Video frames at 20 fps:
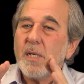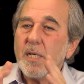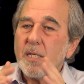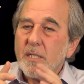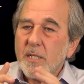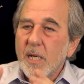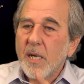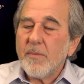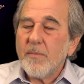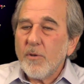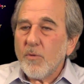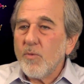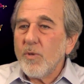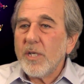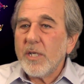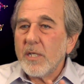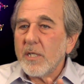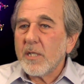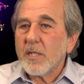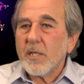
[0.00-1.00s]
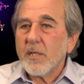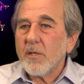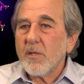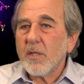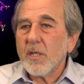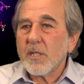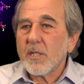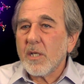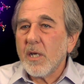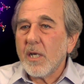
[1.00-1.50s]
It's time to reconsider
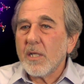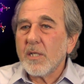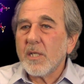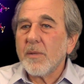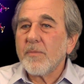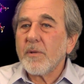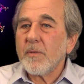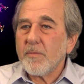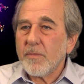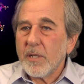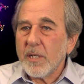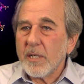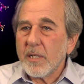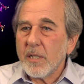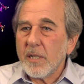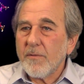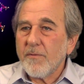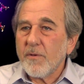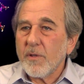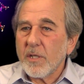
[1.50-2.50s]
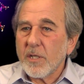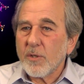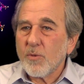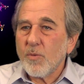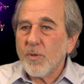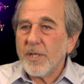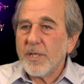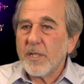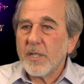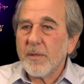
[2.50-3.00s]
this concept completely for this
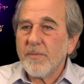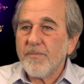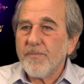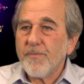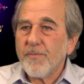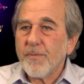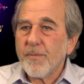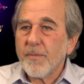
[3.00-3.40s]
reason.